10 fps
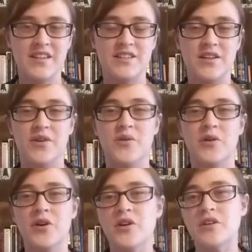
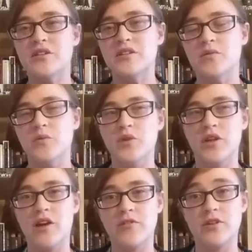So
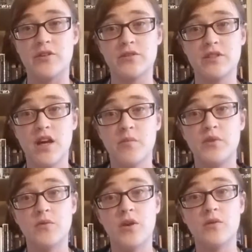when you have a glottal
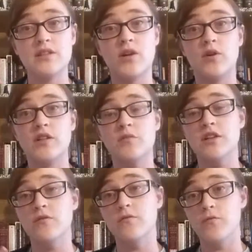stop, you know it's going to
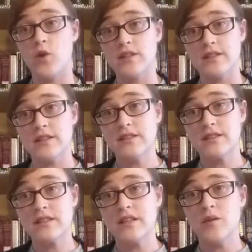be
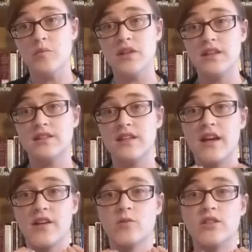voiceless because the
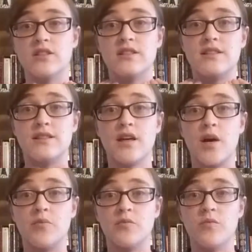air is just
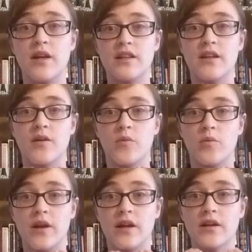stopped right there
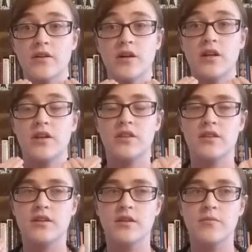where
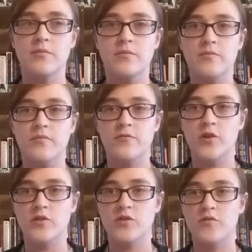the
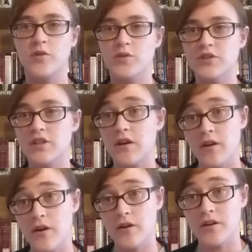vocal folds
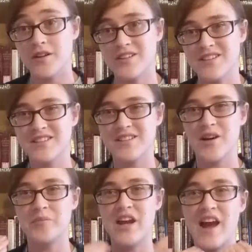are,
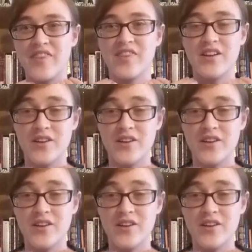stopped at the